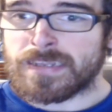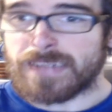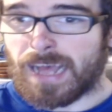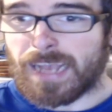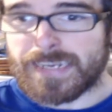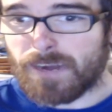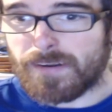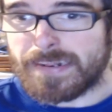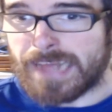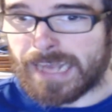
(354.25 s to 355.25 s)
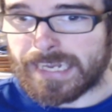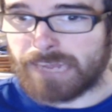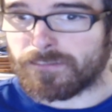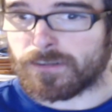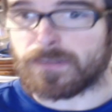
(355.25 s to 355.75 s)
not counting that
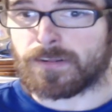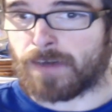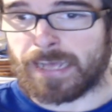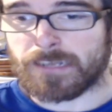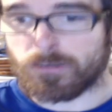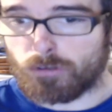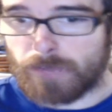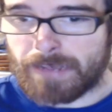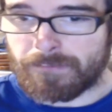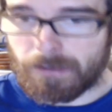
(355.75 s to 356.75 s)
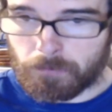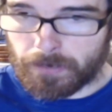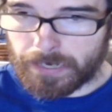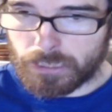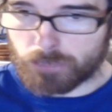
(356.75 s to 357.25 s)
game, the, last new game I
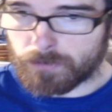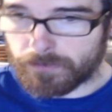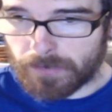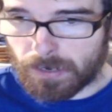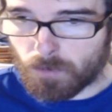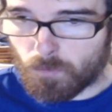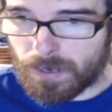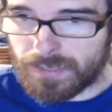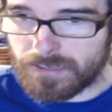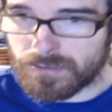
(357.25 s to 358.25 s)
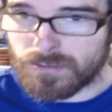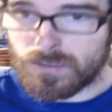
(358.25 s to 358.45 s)
played Street Fighter wise